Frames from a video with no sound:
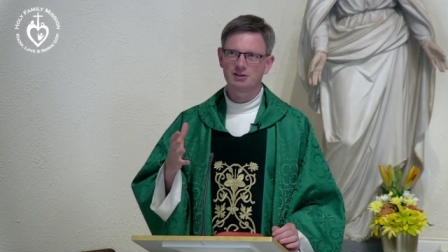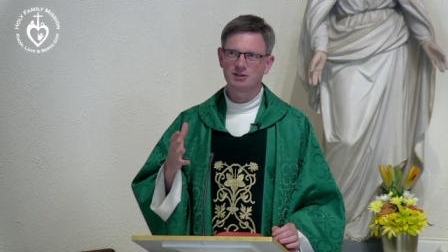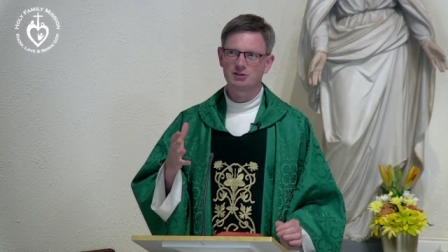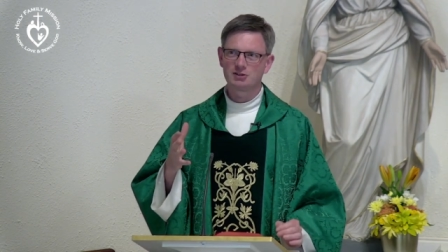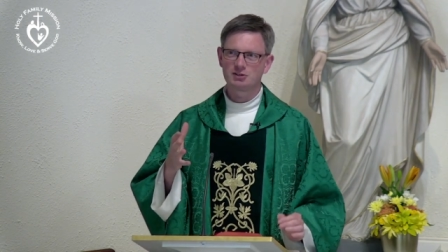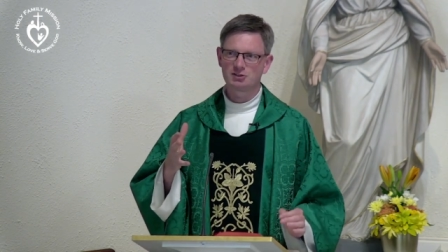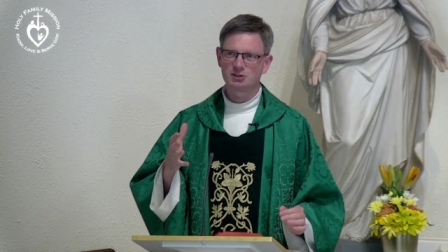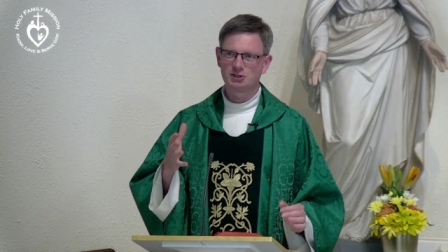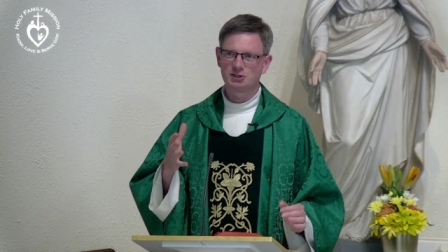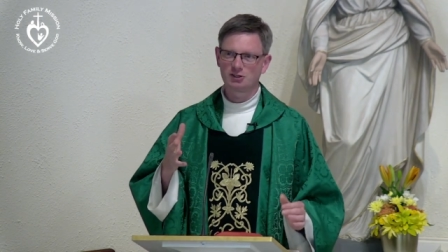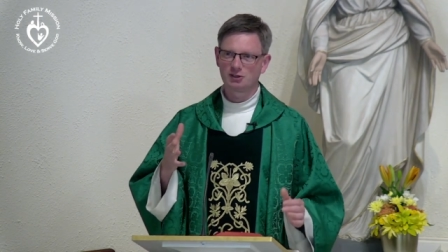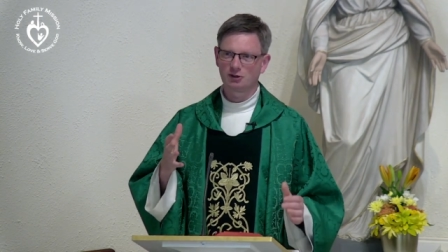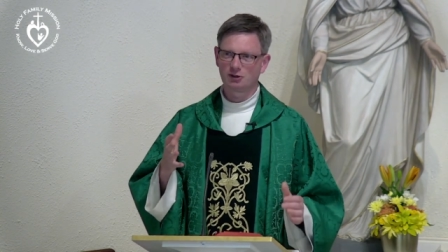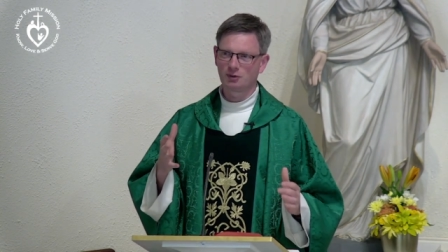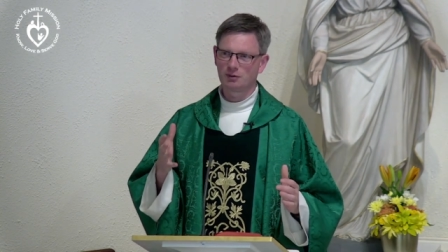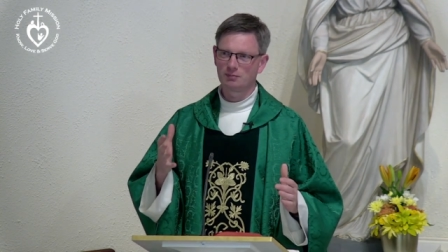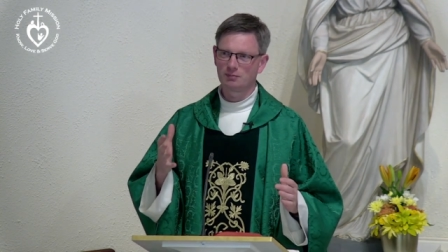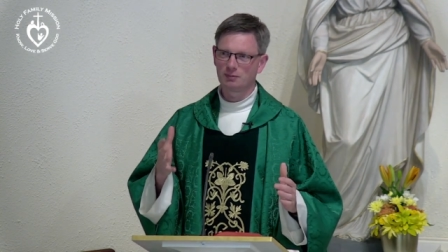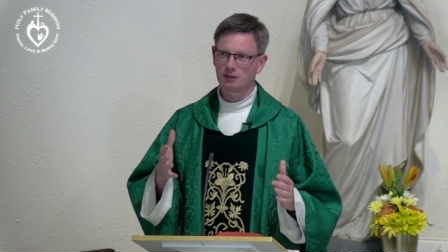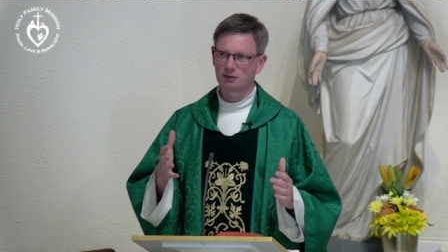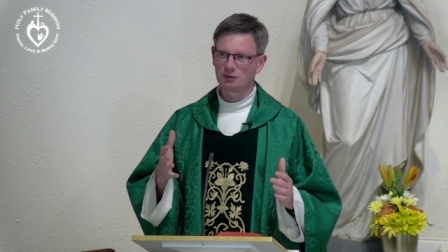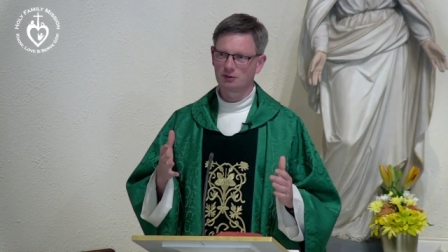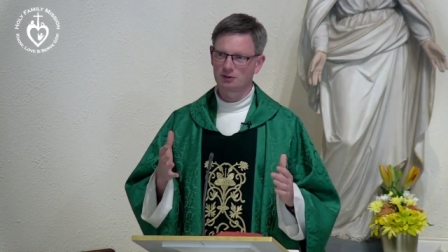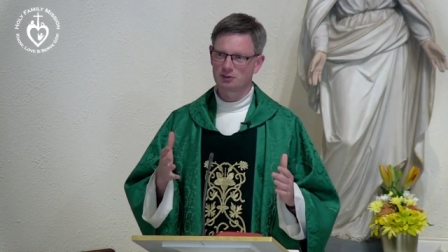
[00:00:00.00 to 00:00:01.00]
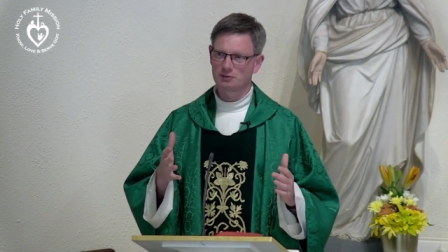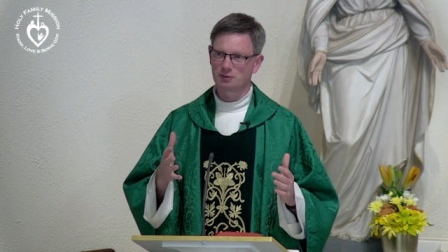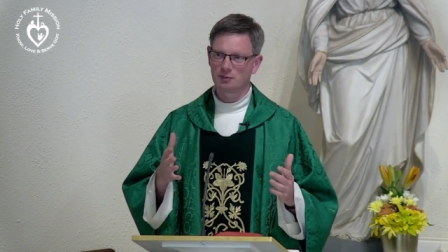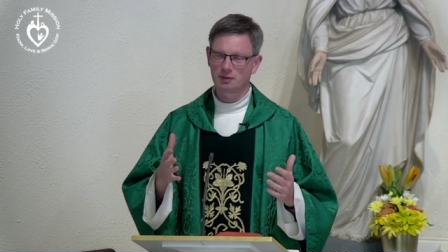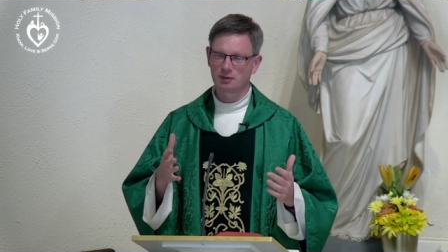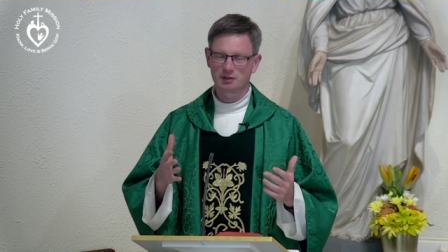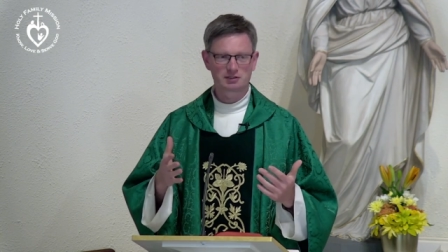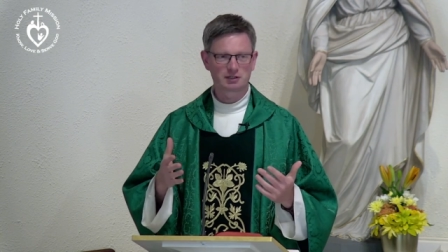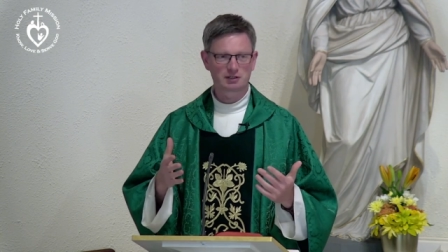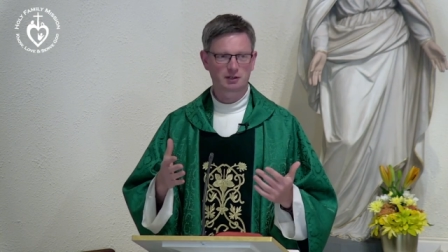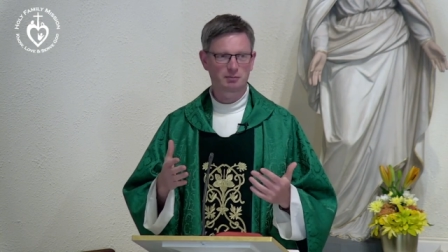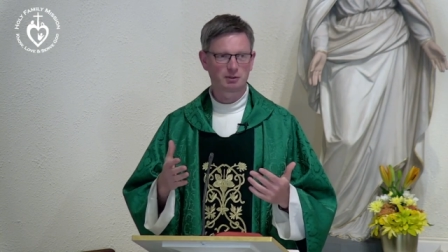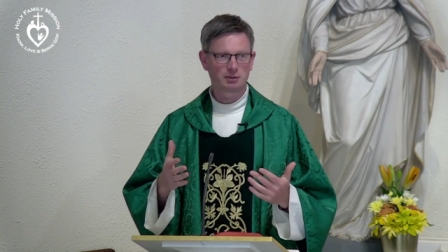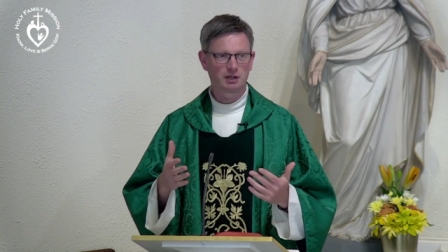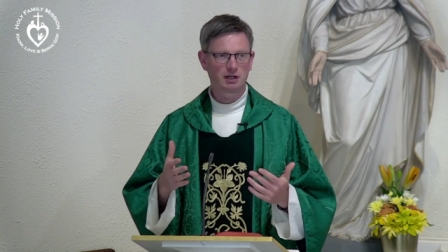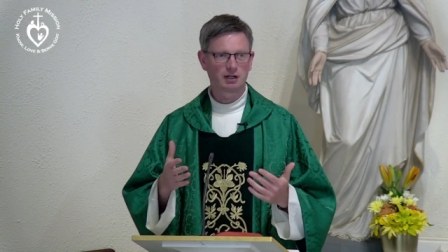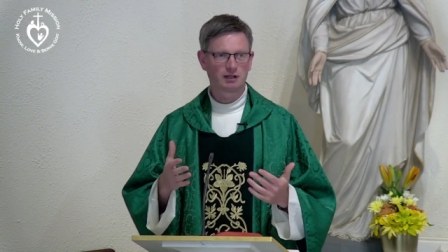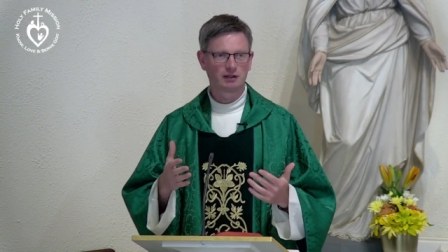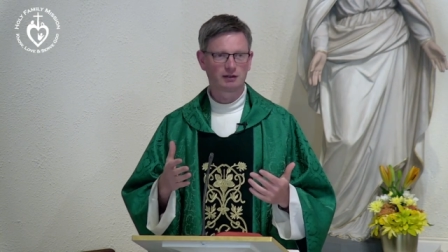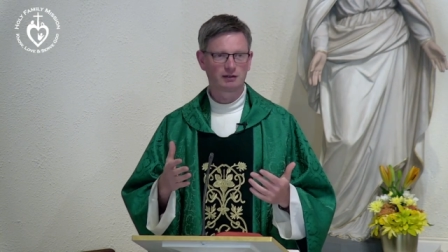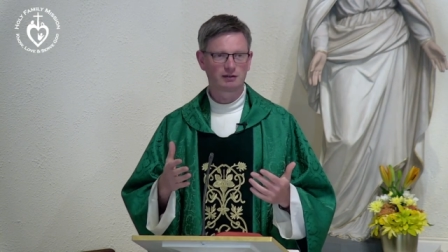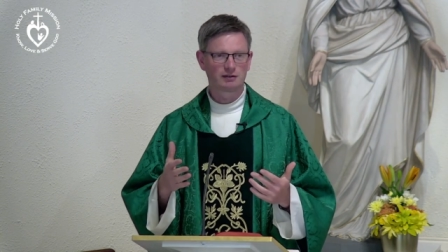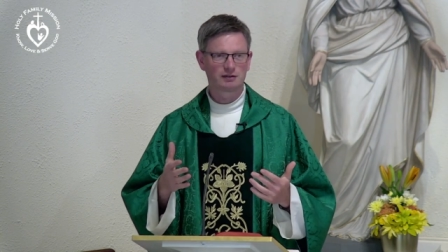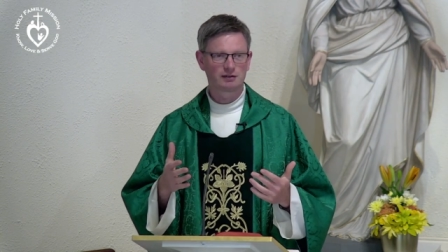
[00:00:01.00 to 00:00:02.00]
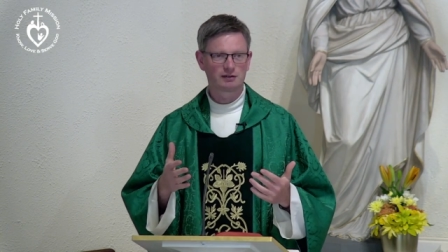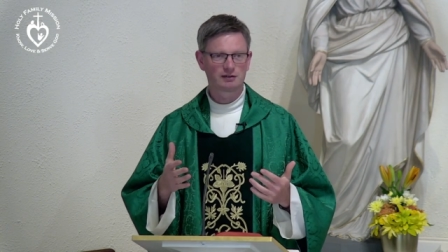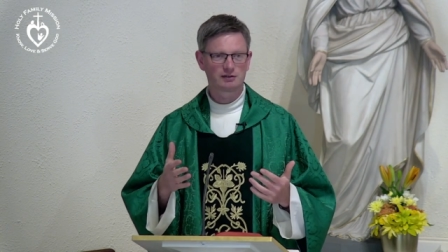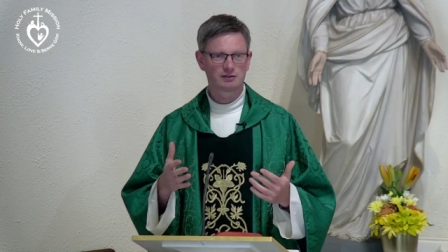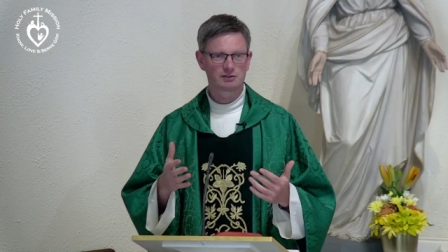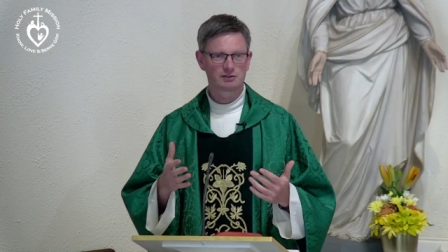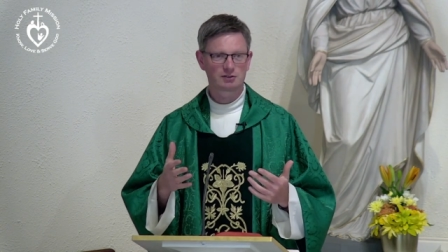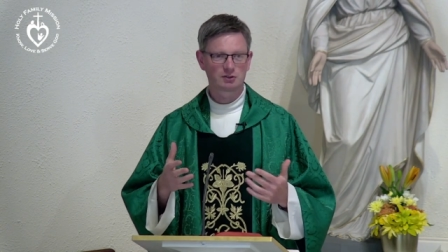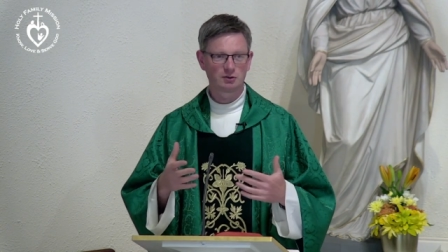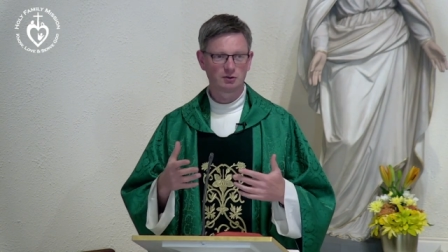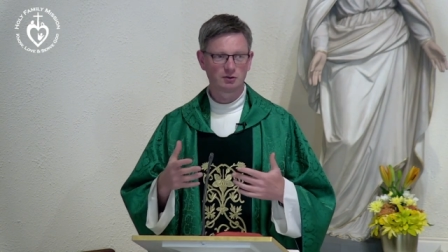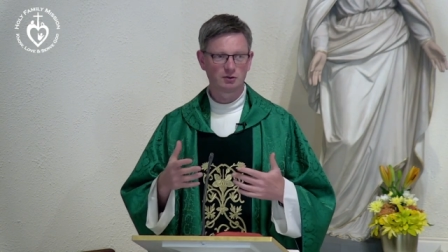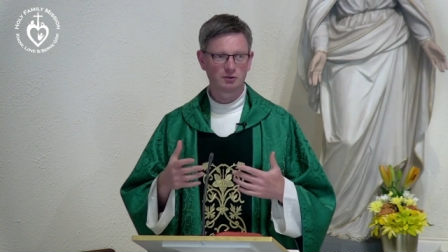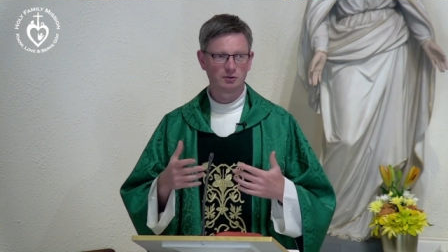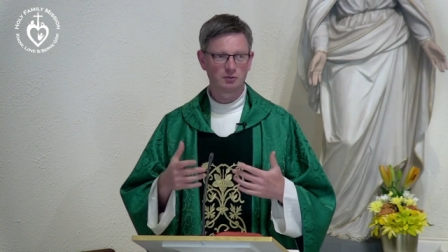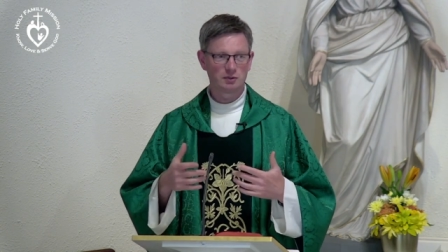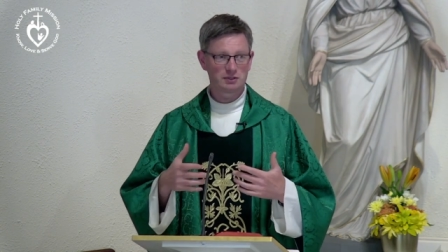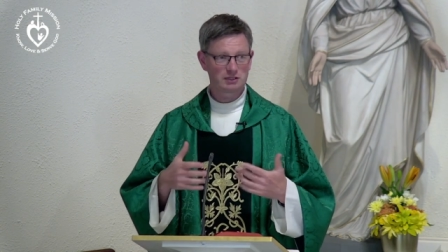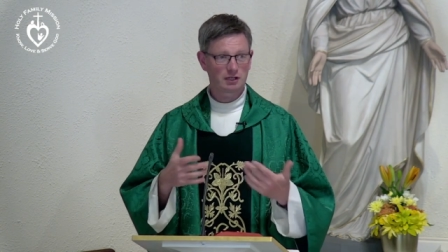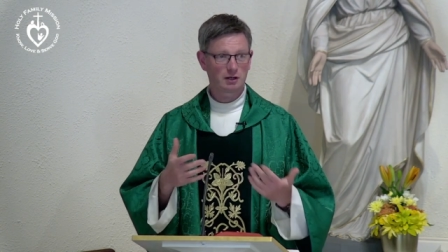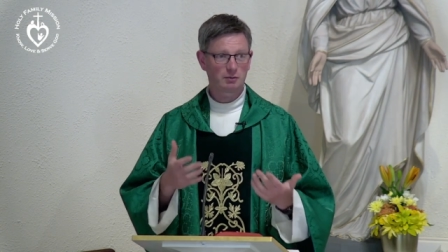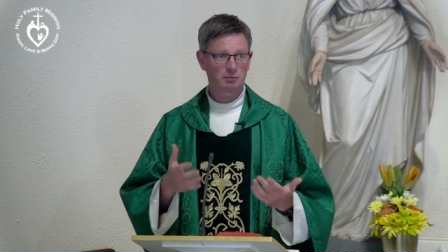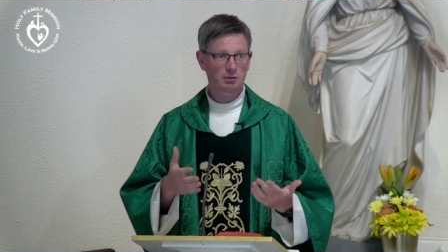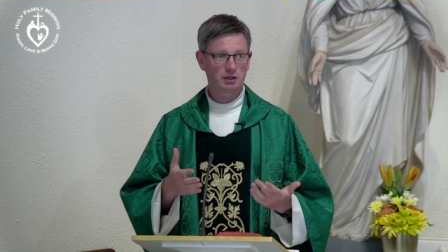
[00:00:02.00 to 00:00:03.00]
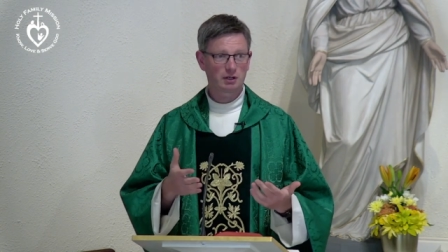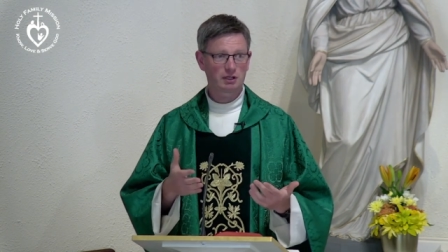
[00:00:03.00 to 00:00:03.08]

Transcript: she thought, well, my goodness, we better start praying. So we started praying